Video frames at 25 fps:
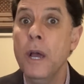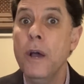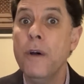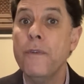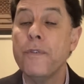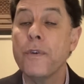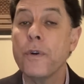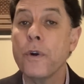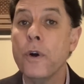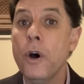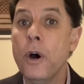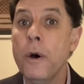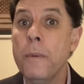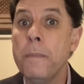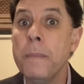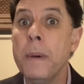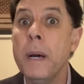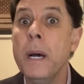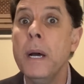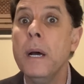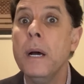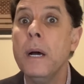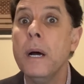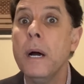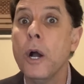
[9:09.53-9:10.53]
from
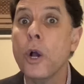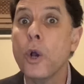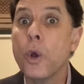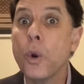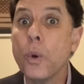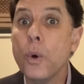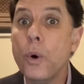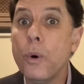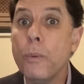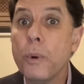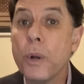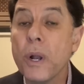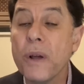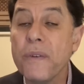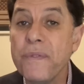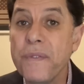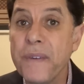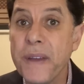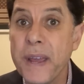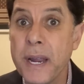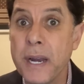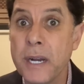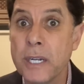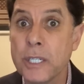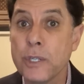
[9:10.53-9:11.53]
a global
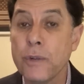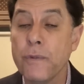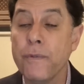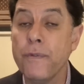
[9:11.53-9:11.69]
affairs,